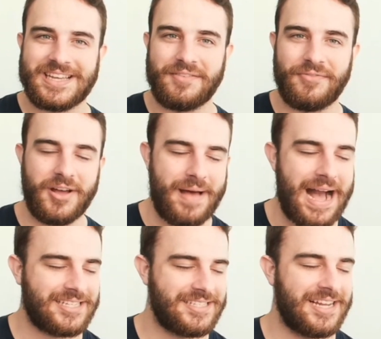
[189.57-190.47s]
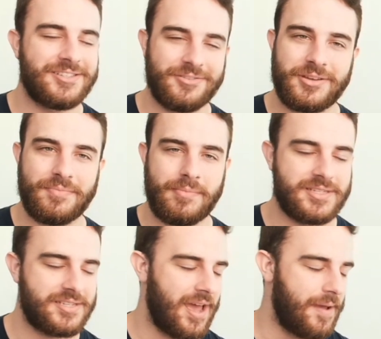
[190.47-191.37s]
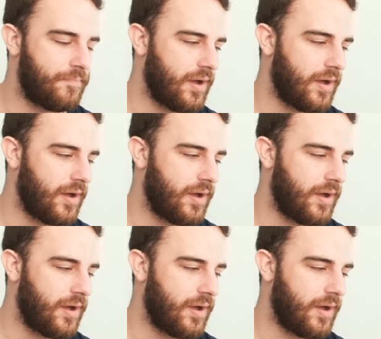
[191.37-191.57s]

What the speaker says: kind of accidental, you can maybe say.